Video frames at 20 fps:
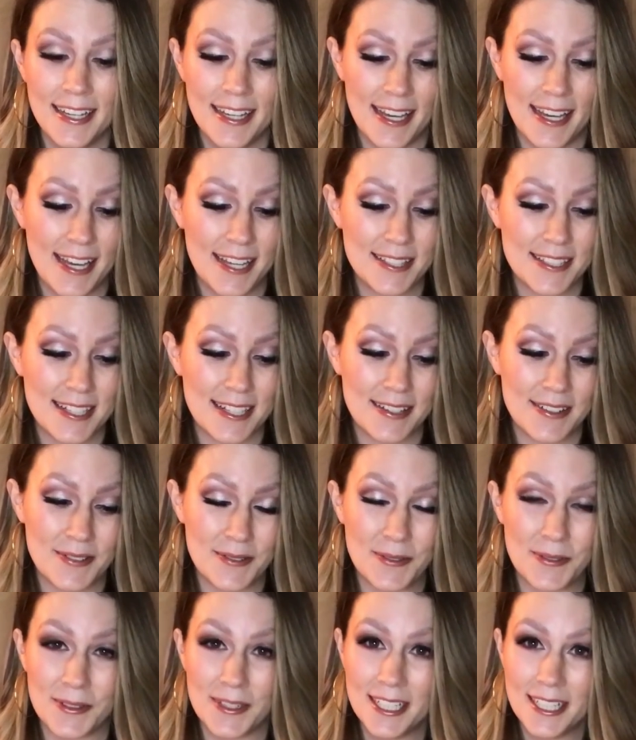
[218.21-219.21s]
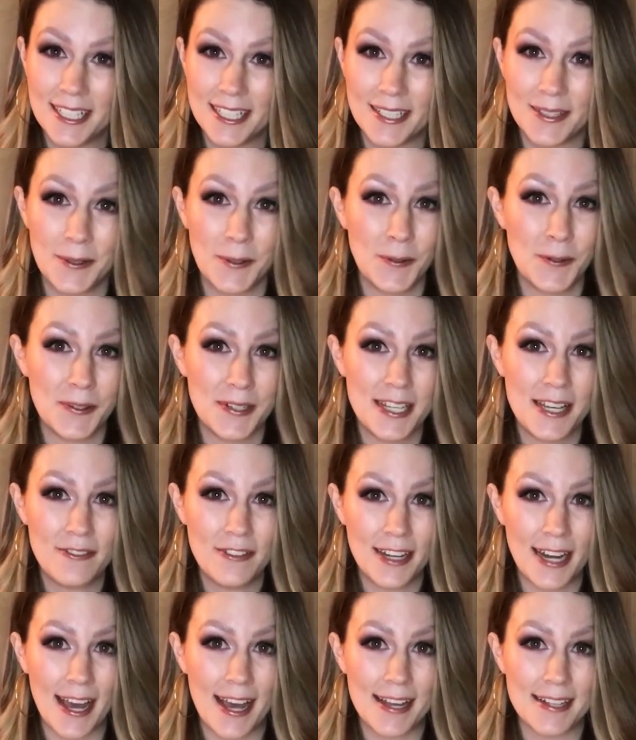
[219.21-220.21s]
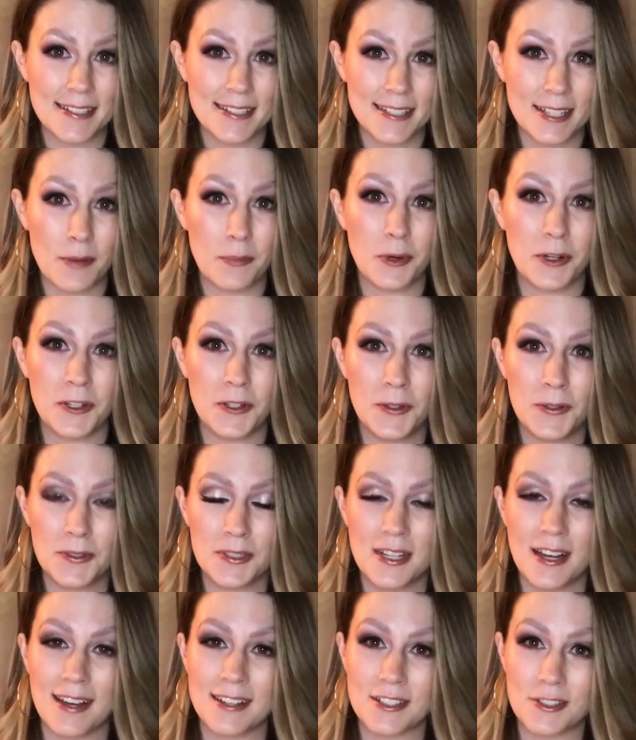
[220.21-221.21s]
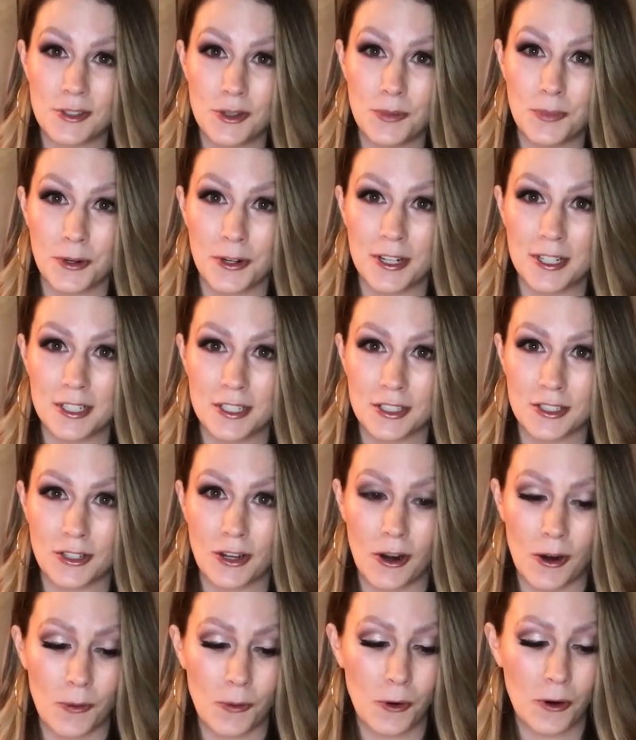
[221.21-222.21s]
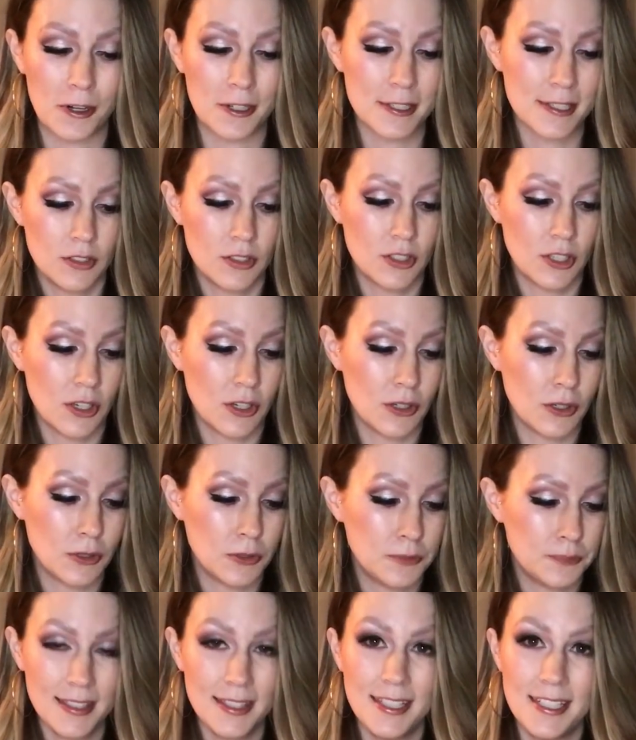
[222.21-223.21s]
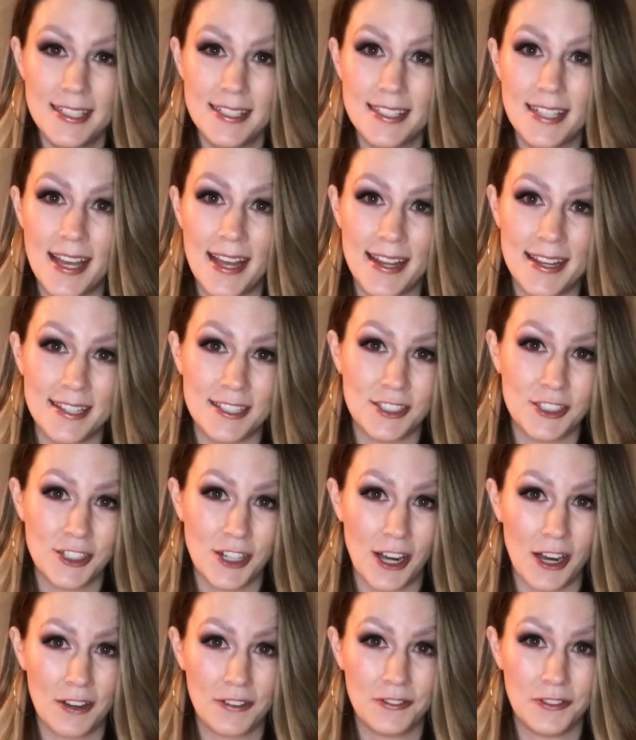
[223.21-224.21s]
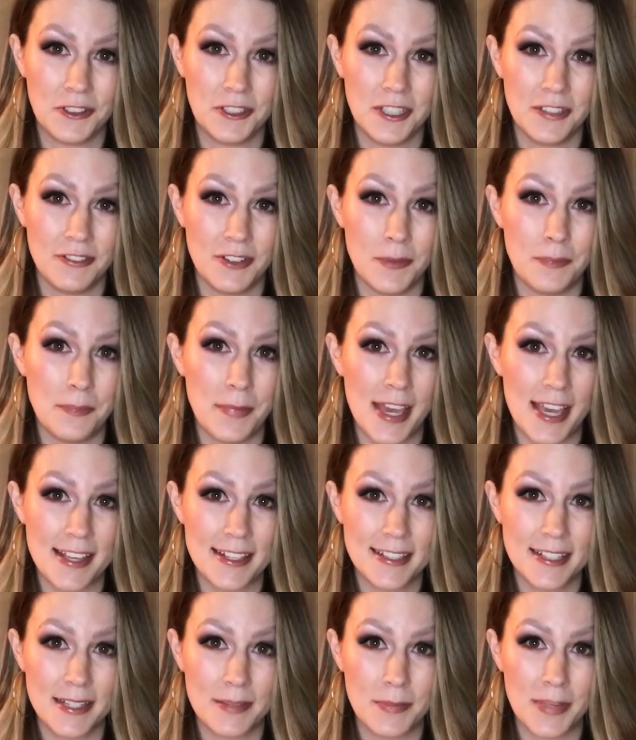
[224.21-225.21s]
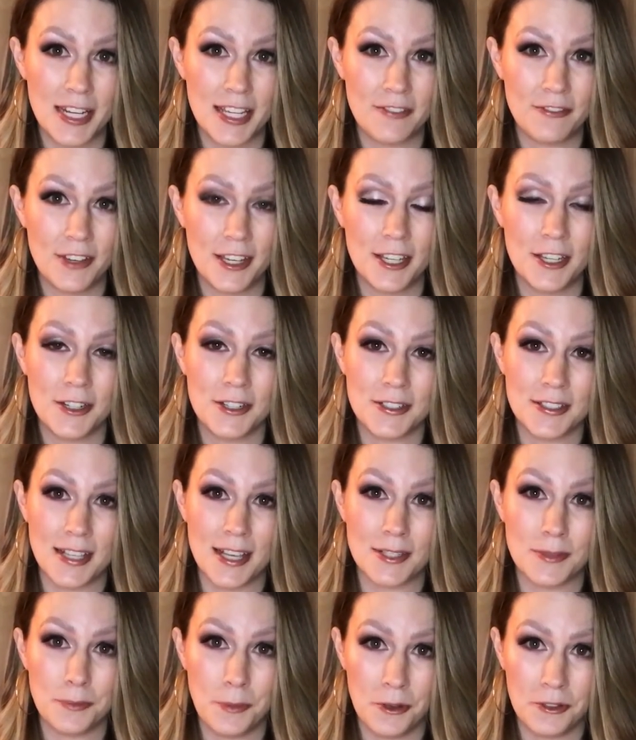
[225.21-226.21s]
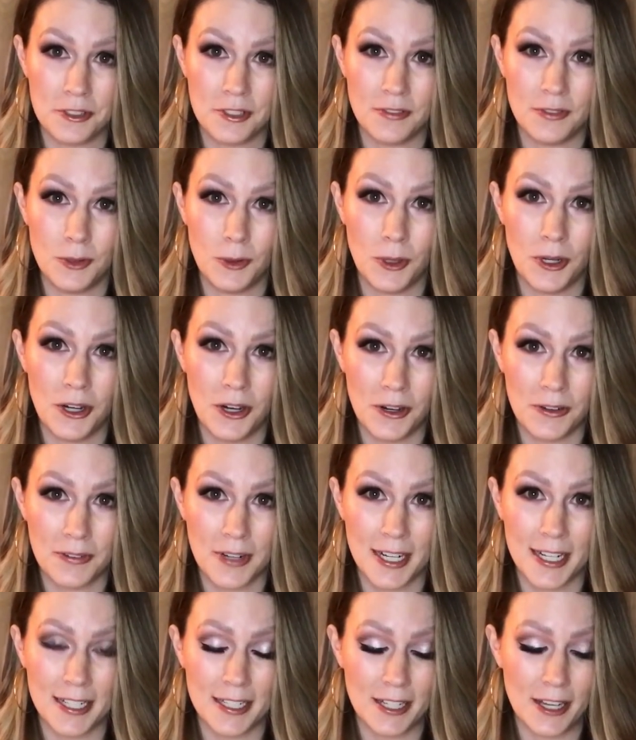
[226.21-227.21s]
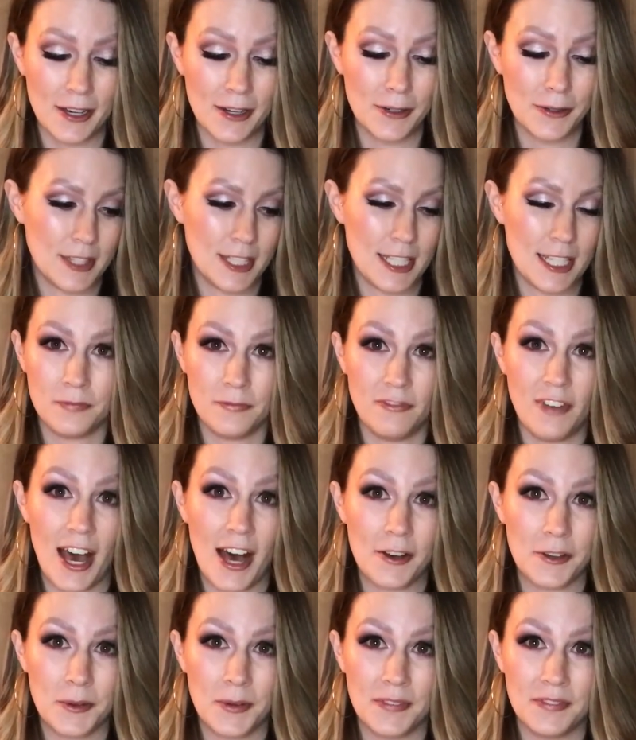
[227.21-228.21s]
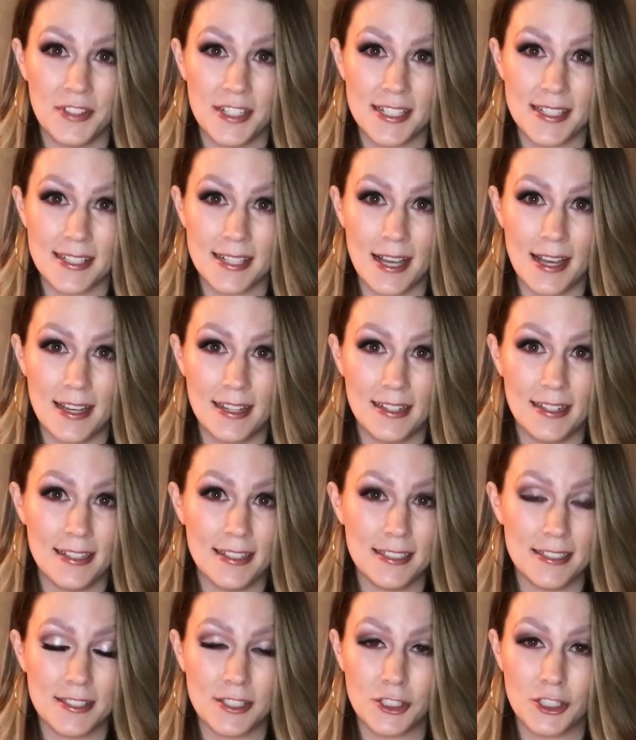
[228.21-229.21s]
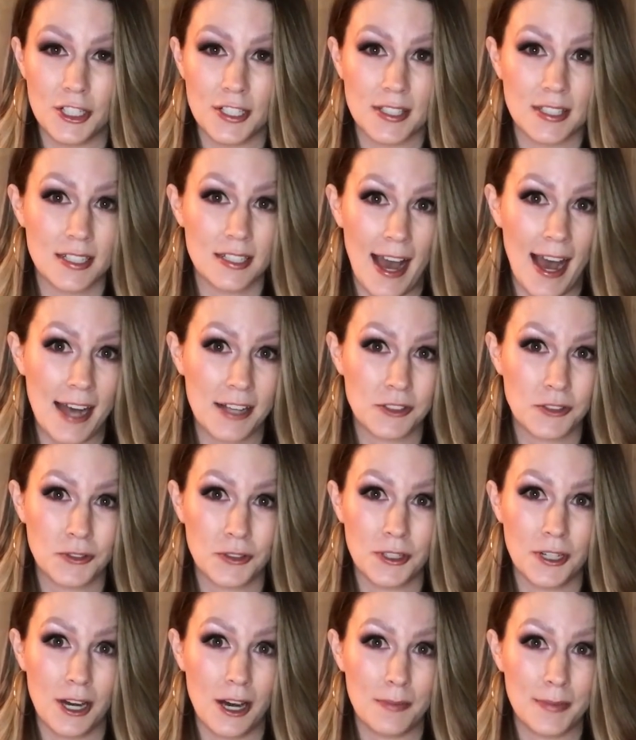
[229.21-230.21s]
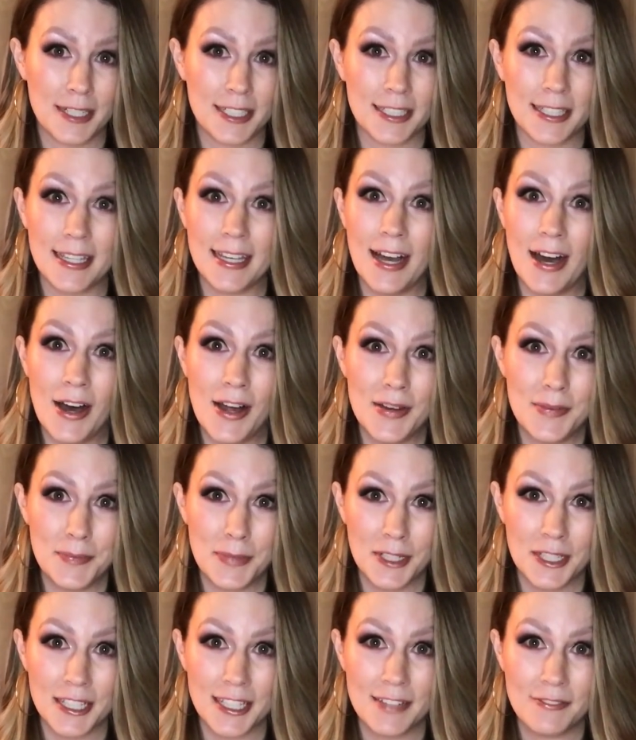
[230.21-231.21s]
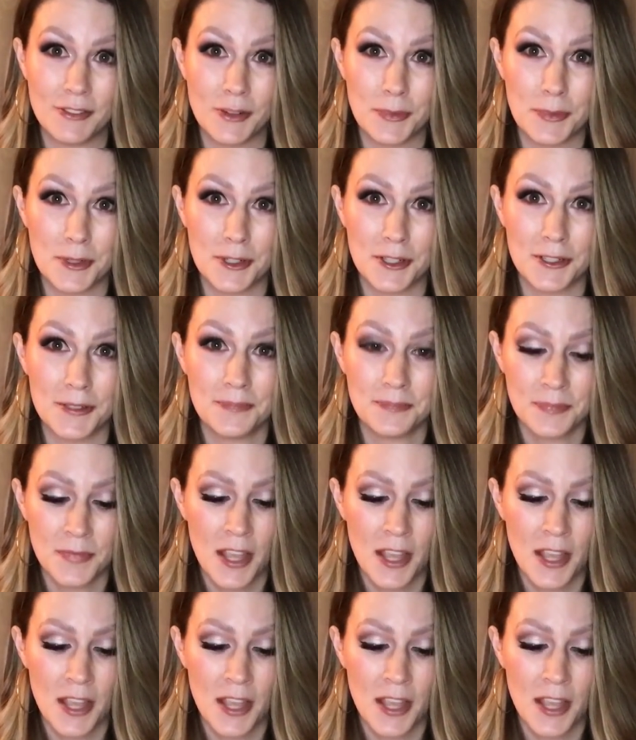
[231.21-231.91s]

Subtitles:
It's really cool even as someone who's not super into Star Wars. So this set is chock full of amazing minifigures, as most of you all already know. The value of this set is just astronomically unbelievable.